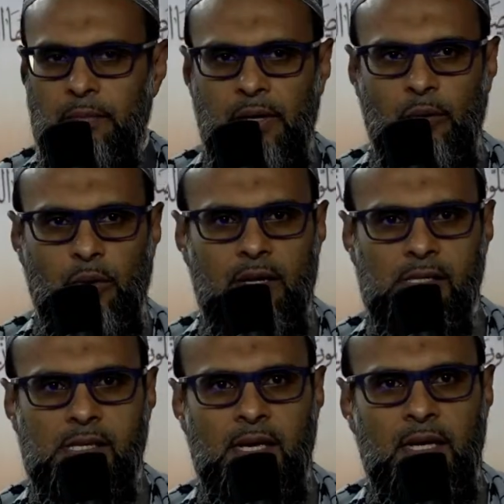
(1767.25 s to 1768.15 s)
being with
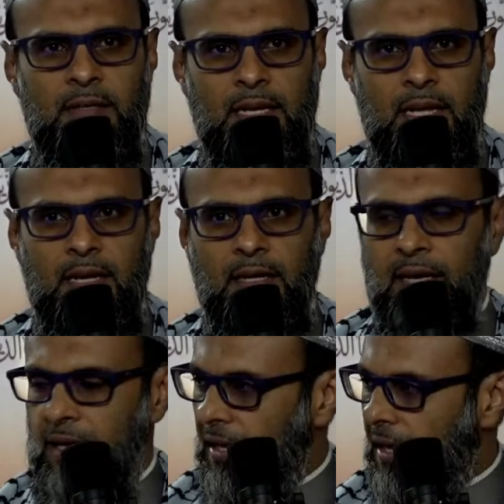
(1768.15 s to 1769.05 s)
us here today
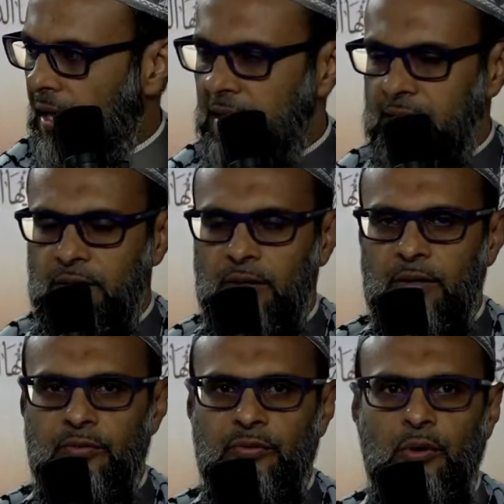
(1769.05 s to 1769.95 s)
and
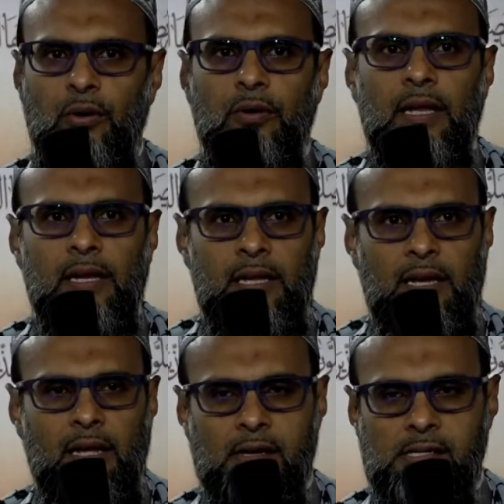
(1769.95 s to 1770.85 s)
for
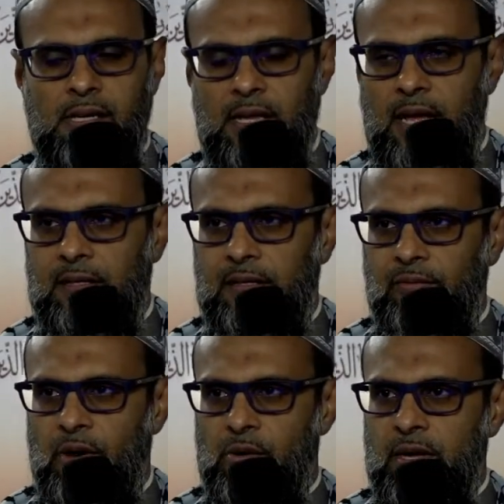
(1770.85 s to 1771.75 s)
leading us in that
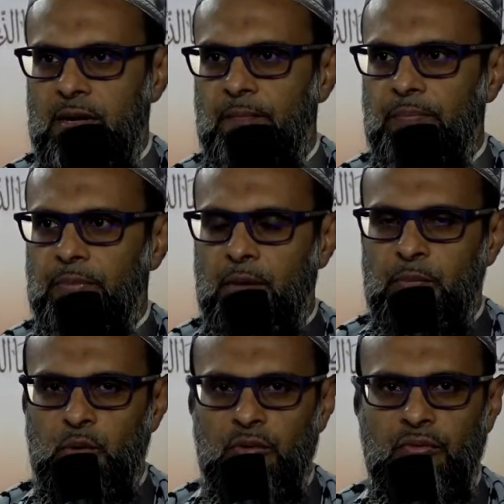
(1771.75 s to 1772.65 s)
very
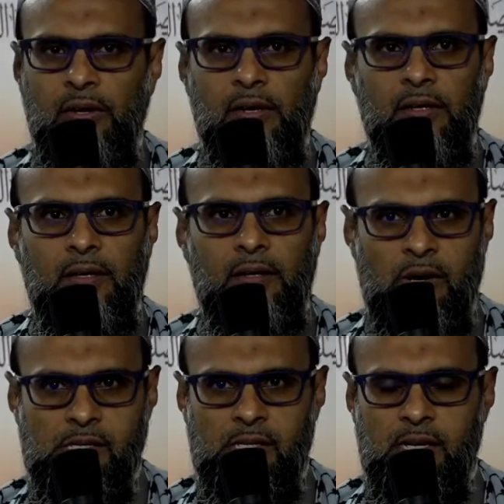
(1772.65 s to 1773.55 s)
beautiful
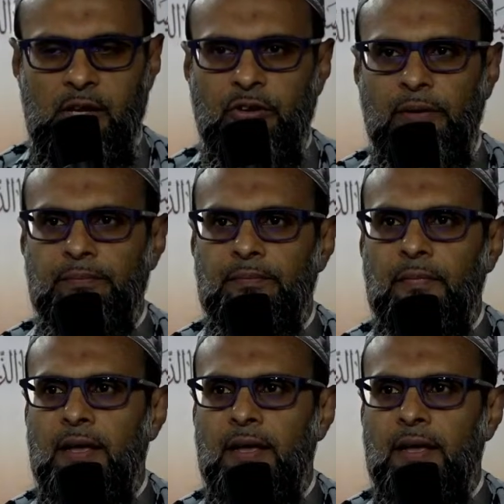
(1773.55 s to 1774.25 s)
recitation.